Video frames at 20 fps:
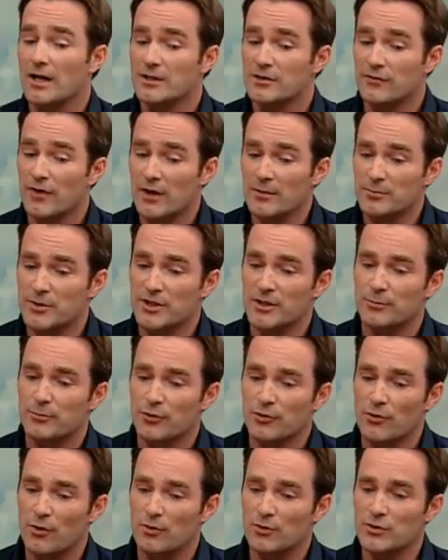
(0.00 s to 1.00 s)
I developed an
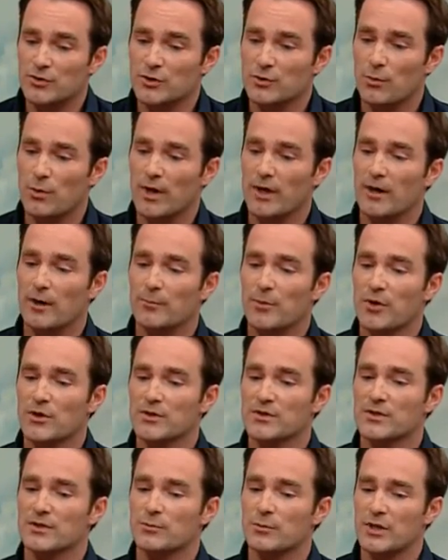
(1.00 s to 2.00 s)
approach where a
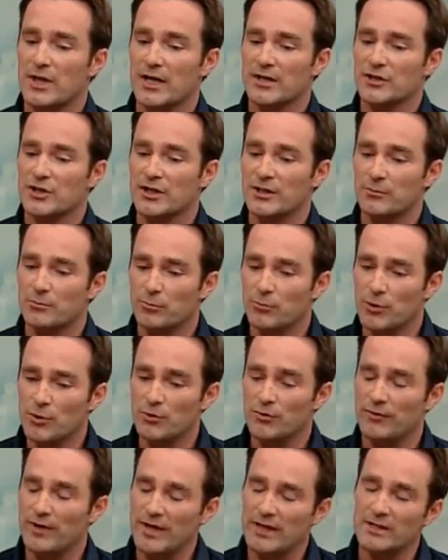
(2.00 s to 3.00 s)
person would actually
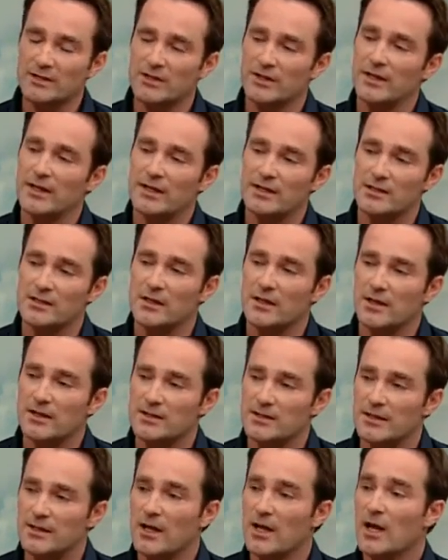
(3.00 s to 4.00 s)
move into the
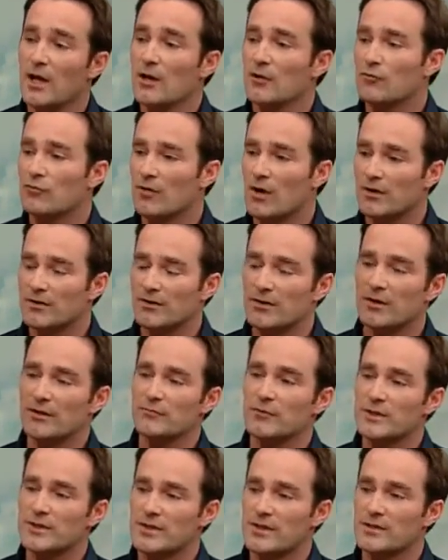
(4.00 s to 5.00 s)
anxiety rather
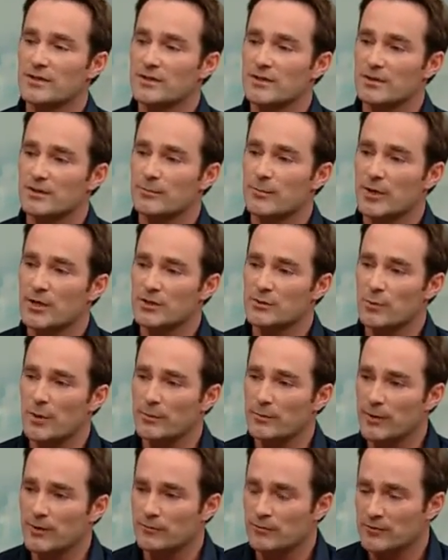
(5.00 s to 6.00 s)
than resist it. Because
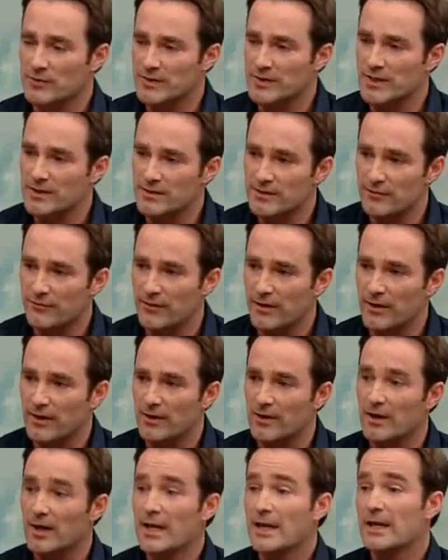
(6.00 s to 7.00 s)
when we resist
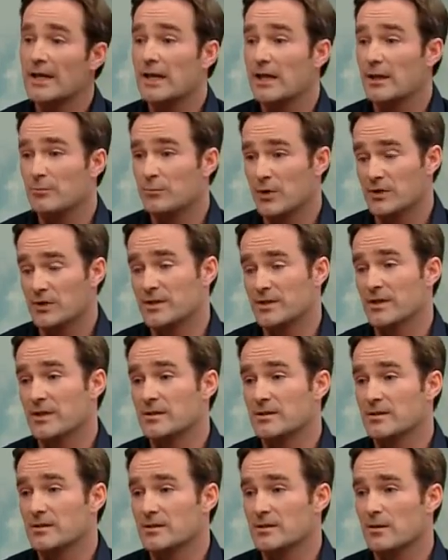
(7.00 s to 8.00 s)
fear, it
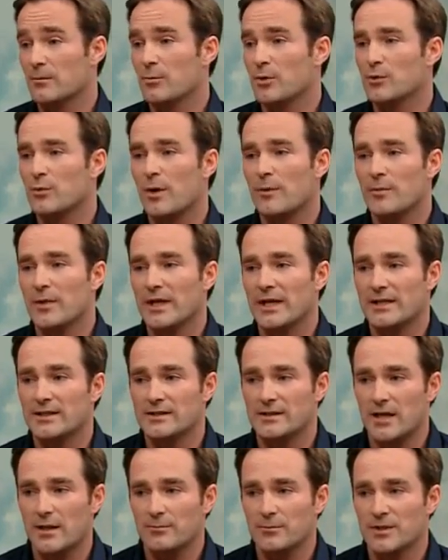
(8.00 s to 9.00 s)
persists. But when we
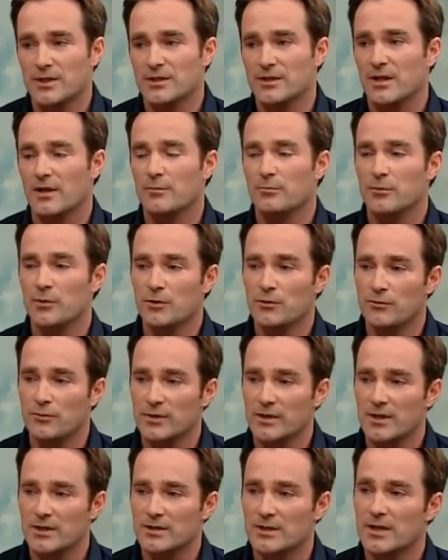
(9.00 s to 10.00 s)
accept it and move
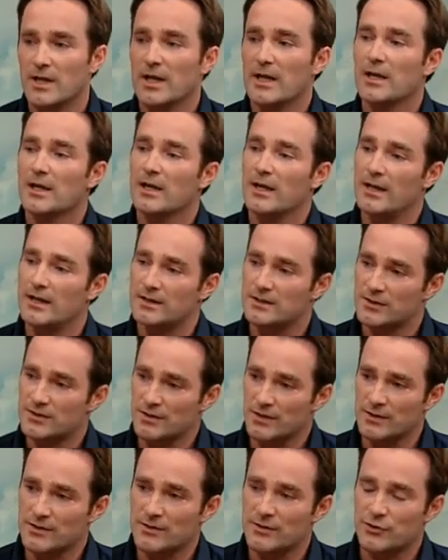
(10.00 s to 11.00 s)
with it, it
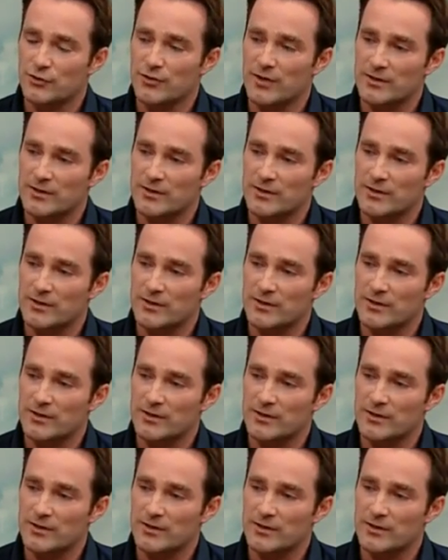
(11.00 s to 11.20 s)
starts to